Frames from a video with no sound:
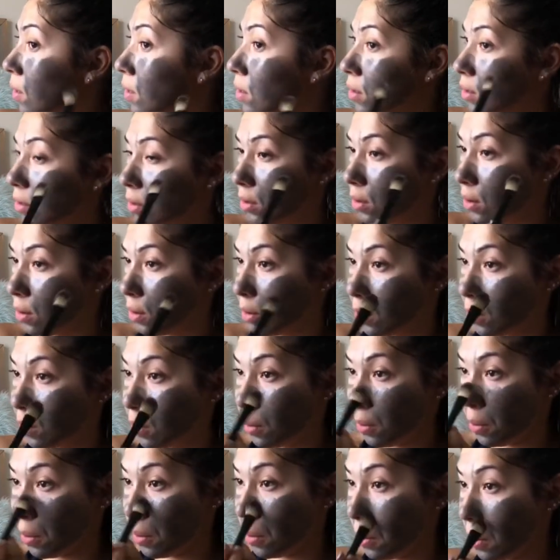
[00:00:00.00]
So,
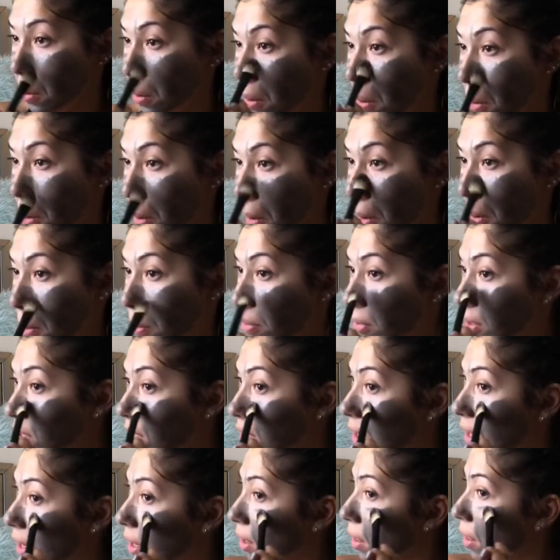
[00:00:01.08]
just
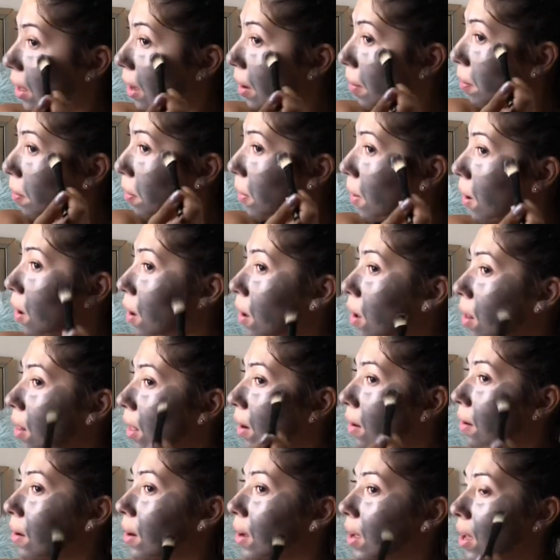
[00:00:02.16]
like in that ball
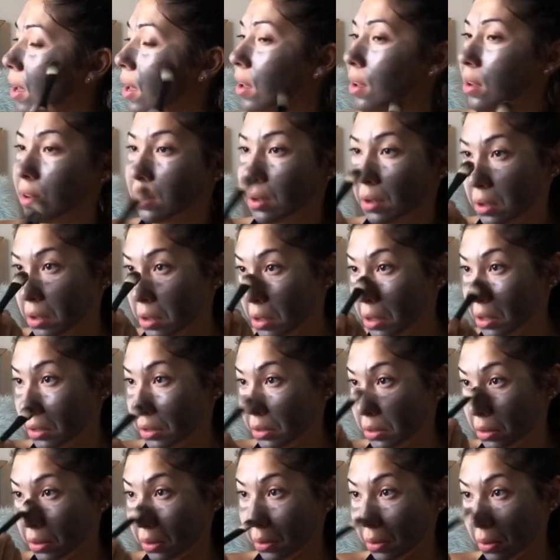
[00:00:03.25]
area,
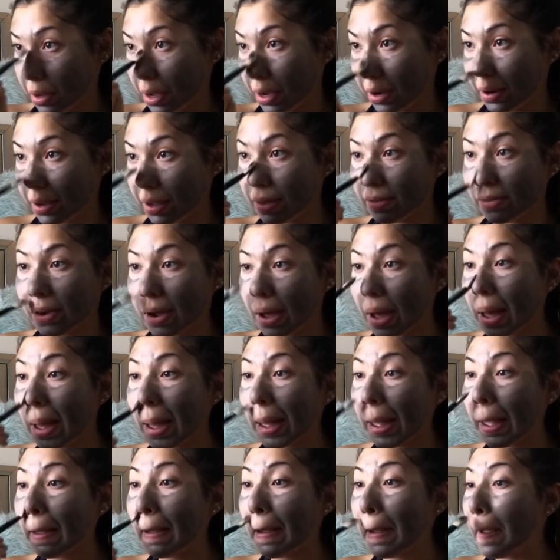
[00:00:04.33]
circle area of your
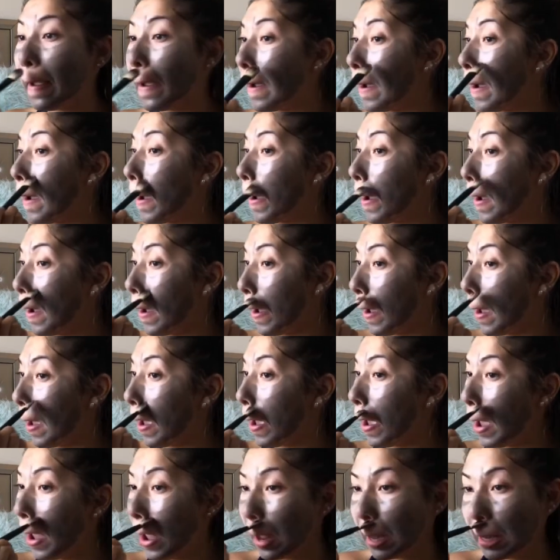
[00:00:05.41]
eye.
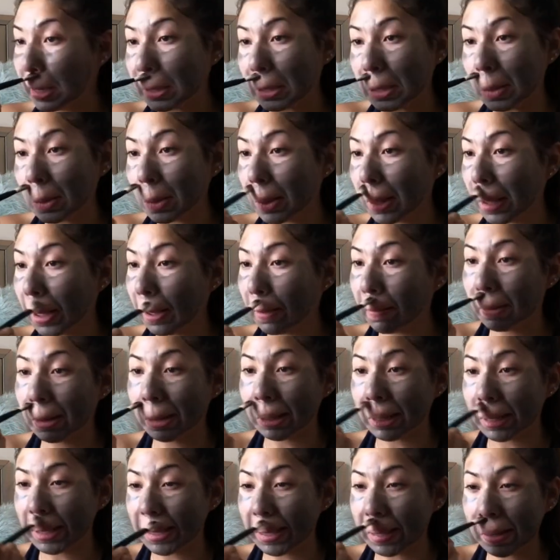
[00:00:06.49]
I do come
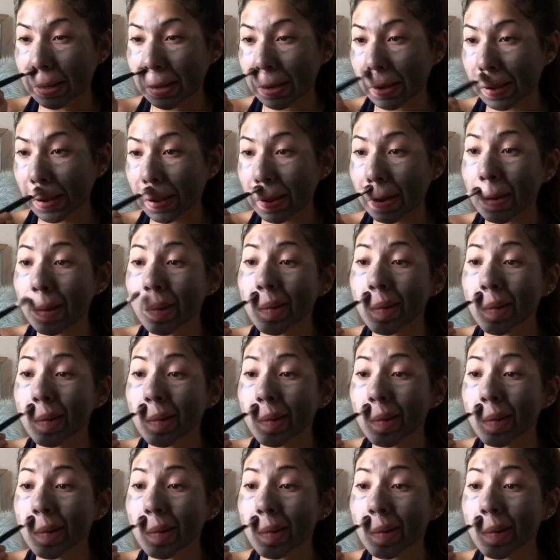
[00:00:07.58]
in here